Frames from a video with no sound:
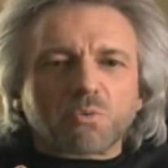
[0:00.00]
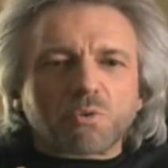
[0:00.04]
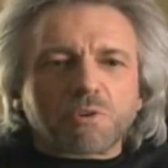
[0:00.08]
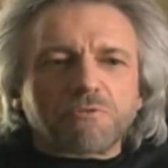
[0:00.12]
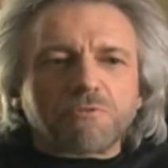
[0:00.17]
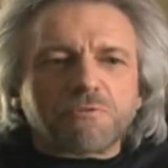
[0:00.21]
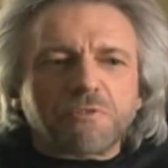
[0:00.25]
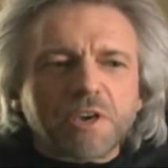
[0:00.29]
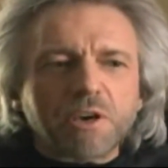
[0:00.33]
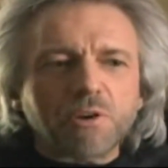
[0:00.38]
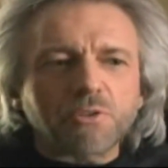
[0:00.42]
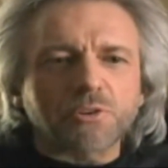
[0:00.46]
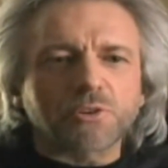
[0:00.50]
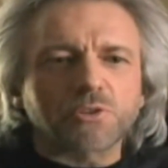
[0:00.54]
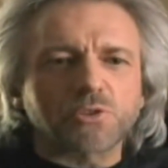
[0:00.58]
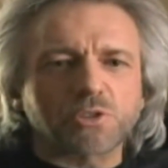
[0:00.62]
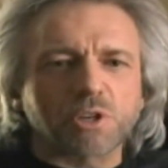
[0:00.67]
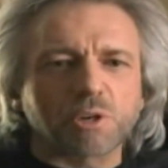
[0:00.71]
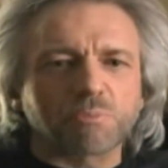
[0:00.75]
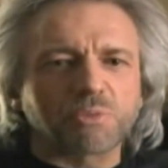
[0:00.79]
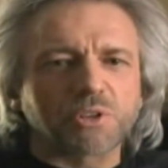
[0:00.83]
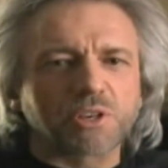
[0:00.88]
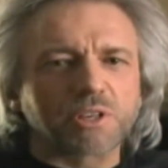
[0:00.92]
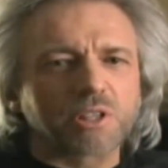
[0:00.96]
we feel there's
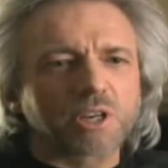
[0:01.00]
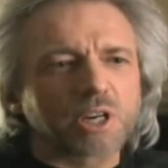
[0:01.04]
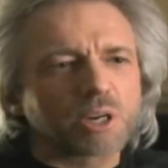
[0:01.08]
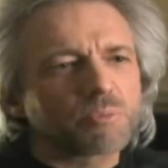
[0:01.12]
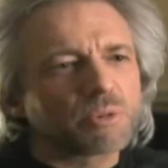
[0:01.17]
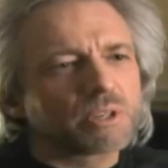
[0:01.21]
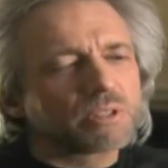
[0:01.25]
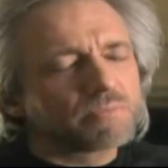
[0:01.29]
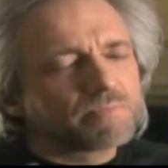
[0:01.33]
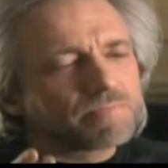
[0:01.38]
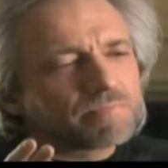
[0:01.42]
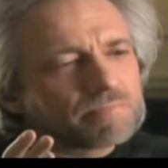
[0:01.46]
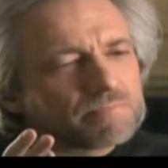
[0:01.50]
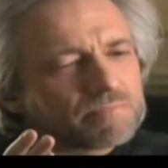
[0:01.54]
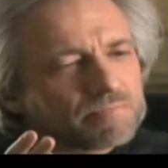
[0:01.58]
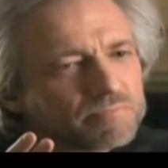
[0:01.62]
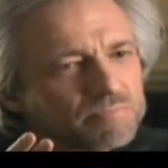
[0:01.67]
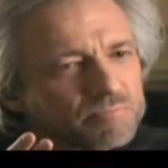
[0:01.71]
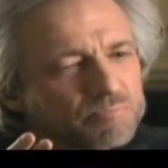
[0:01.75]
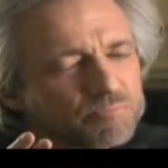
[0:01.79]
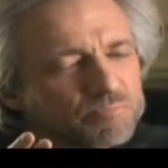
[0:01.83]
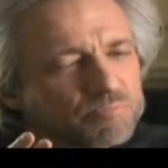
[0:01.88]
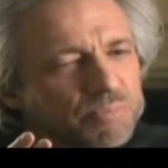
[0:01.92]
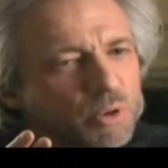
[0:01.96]
something there, but
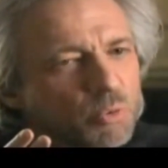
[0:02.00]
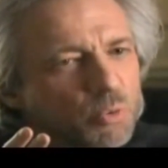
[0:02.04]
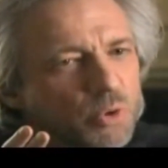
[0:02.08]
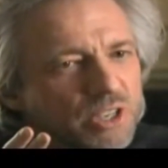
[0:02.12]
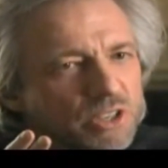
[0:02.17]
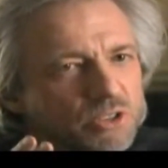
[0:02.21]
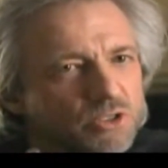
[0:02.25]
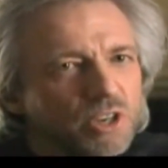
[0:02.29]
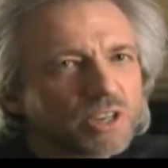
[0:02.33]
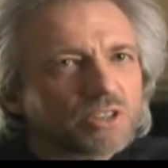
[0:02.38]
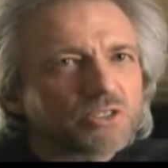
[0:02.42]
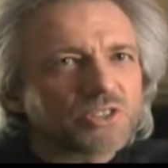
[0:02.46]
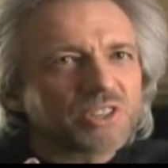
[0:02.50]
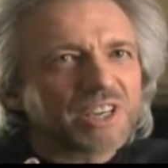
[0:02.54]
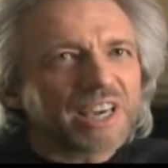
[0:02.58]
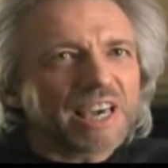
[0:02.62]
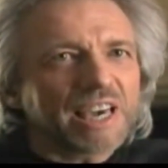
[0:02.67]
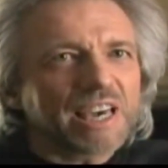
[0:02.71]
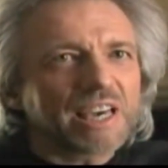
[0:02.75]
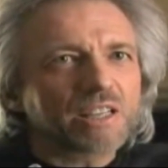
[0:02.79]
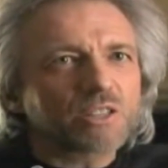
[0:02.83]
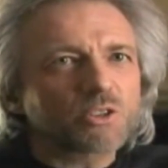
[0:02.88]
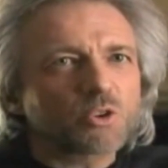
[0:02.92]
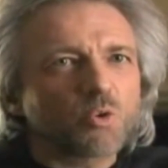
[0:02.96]
we just
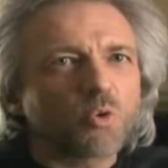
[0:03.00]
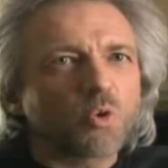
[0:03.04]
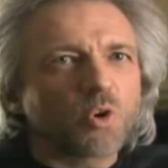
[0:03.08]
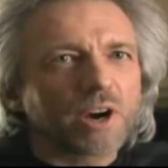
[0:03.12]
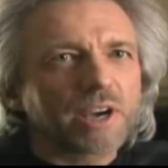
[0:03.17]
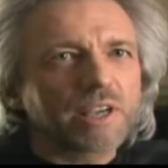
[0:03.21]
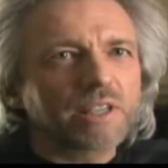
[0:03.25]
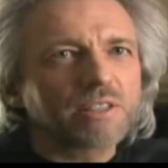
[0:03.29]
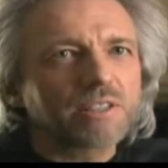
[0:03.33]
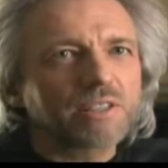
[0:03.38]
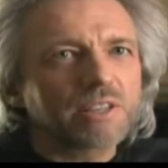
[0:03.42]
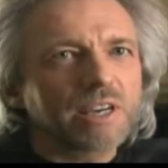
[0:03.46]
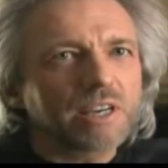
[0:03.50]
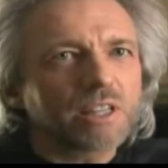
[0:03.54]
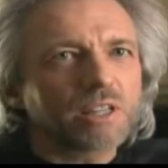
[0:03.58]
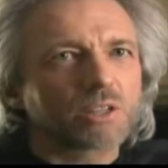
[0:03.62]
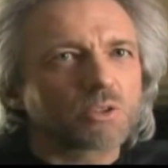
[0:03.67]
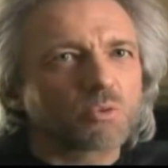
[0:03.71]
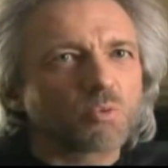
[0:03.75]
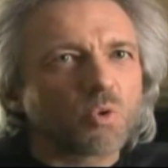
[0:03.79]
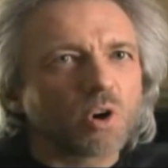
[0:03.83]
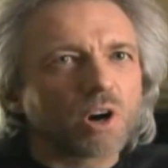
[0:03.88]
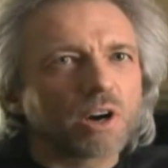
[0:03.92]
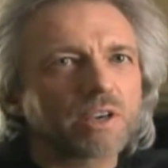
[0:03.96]
can't quite get
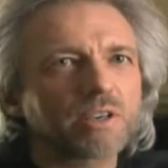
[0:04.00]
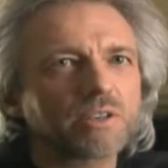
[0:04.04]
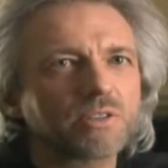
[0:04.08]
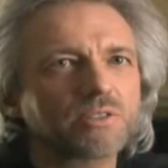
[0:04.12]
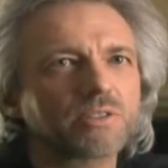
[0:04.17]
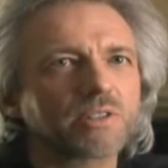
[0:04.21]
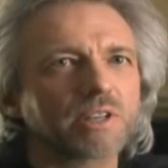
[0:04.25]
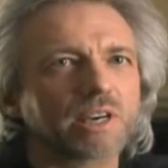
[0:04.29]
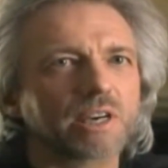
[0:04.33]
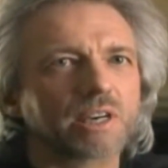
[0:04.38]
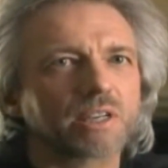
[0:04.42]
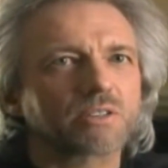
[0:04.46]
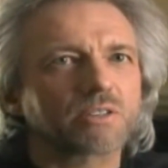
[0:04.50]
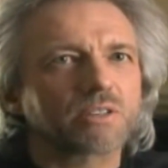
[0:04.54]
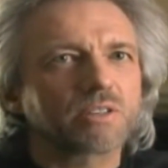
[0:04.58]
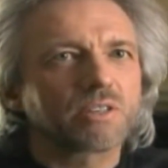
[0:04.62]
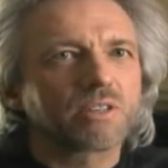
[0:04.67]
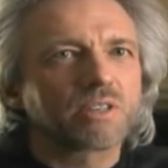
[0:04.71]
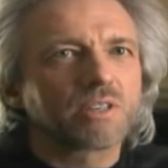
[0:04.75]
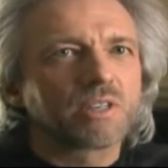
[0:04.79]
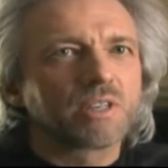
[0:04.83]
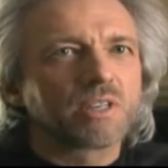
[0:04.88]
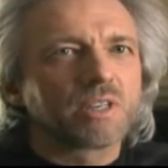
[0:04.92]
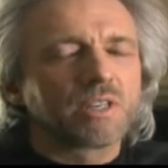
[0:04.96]
it. Why is that?
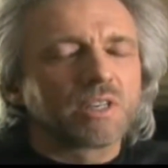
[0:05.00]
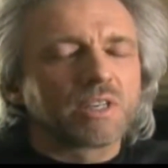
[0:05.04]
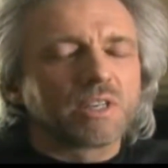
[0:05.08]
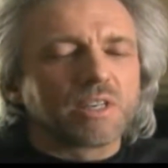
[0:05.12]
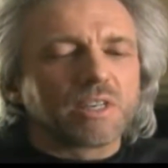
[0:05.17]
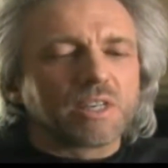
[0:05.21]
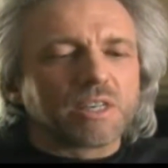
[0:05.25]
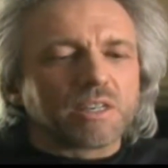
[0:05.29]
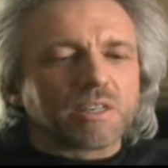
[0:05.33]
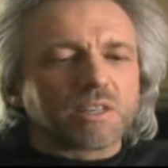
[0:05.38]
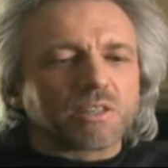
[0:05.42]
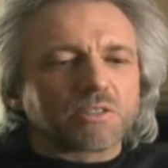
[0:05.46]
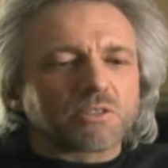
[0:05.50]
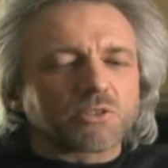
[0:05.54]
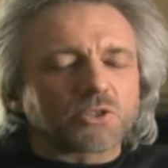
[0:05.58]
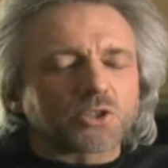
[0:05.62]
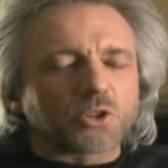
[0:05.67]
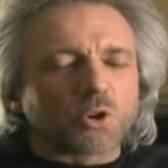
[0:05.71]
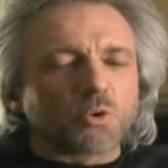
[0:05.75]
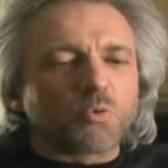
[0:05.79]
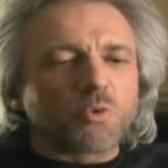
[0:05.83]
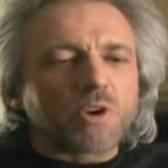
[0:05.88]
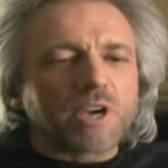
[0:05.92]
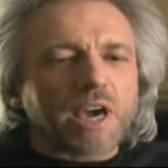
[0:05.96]

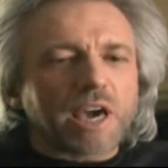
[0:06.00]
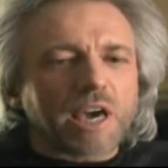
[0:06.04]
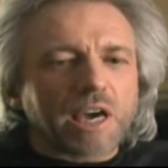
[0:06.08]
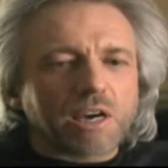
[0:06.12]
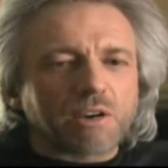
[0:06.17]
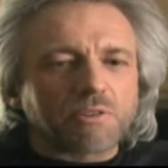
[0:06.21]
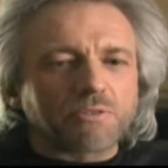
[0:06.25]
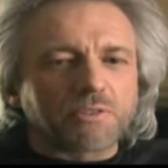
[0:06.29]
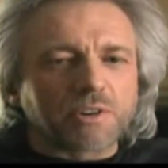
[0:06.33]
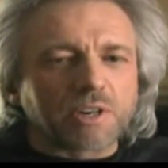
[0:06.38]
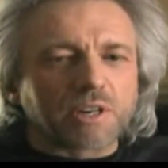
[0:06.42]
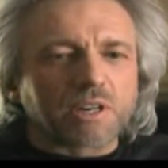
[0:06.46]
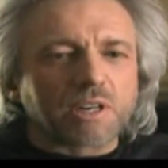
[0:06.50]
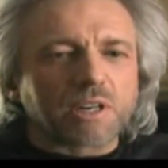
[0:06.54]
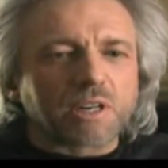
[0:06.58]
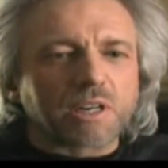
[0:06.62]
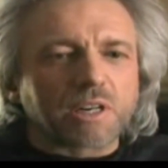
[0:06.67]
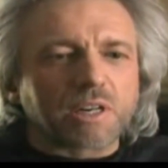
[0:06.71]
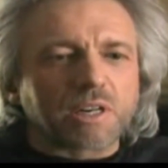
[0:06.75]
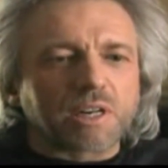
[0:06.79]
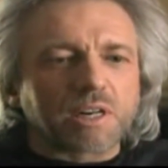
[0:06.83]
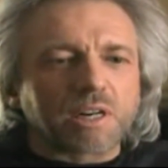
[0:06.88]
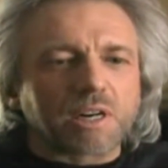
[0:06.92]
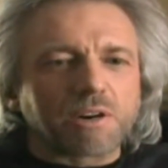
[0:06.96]
So we have
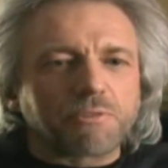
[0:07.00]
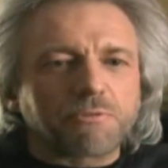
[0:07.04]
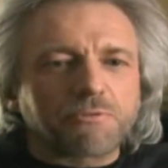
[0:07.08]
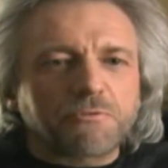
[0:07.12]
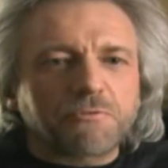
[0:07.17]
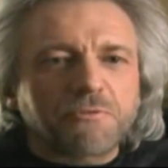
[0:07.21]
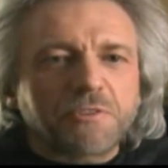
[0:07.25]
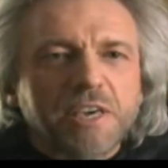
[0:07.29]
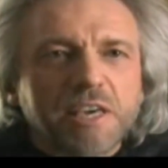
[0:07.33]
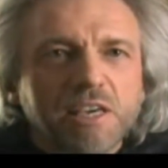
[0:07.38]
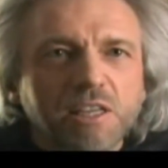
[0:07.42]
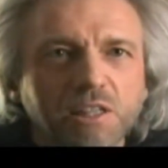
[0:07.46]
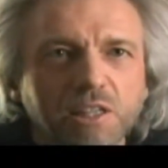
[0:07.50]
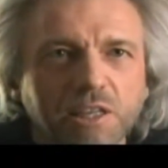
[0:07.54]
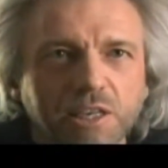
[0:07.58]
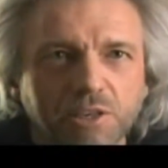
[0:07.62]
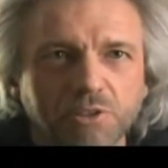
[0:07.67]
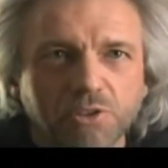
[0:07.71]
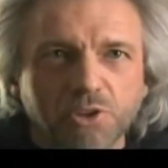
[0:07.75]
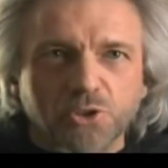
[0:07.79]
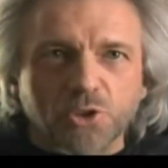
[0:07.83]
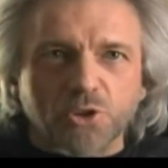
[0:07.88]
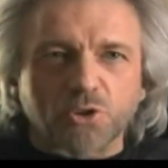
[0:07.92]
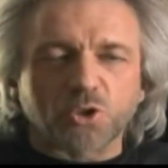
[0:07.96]
a
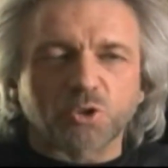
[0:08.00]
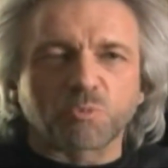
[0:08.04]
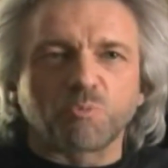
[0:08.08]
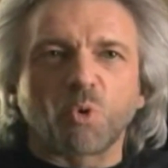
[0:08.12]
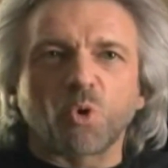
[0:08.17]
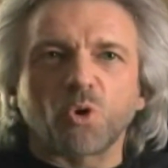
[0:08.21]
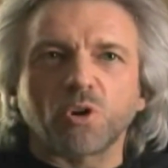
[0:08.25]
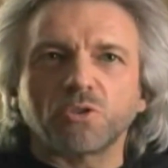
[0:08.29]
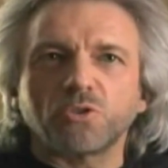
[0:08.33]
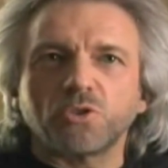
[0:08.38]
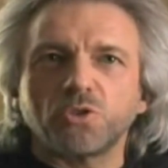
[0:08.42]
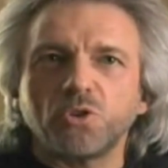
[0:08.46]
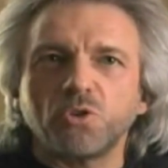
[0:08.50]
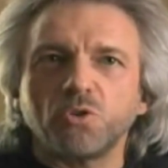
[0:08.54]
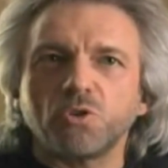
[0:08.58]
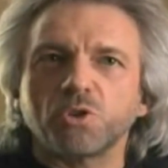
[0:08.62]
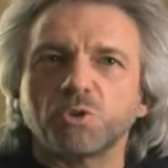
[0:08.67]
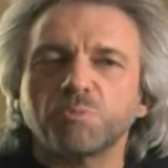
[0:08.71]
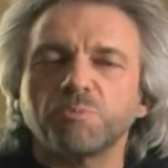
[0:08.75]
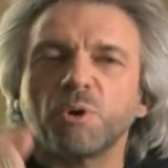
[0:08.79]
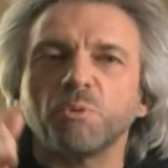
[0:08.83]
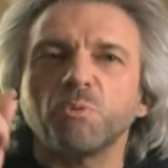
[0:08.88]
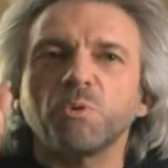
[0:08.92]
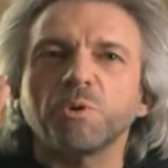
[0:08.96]
feeling that there's more to
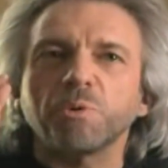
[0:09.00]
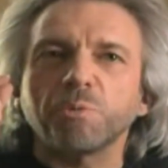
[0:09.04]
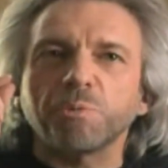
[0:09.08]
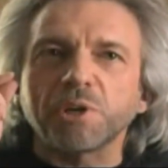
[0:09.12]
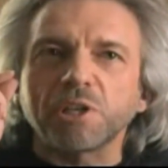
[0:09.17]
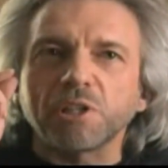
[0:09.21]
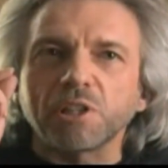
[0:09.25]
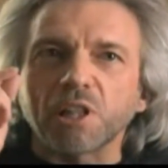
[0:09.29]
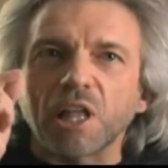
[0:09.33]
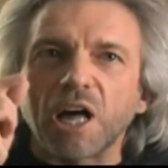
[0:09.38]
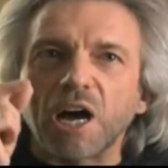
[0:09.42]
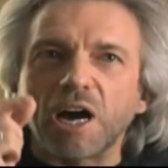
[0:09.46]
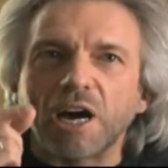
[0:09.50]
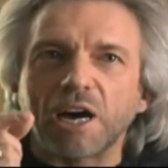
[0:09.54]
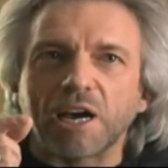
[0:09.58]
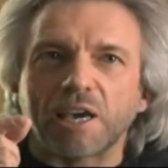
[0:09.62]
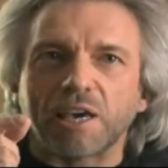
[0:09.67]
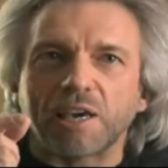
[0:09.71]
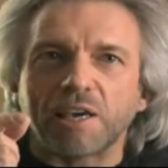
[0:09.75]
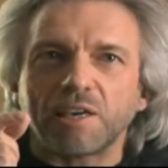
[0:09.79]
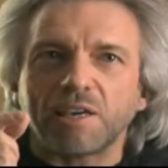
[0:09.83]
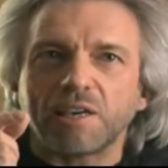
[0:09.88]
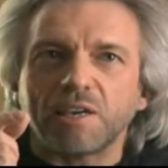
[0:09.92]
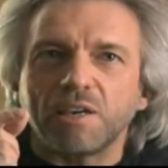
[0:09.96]
us, but we
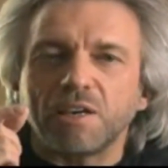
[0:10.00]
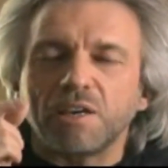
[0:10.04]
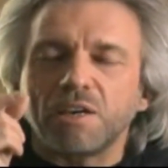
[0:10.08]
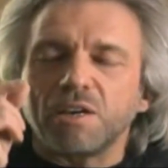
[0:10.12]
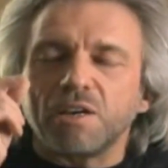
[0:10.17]
rely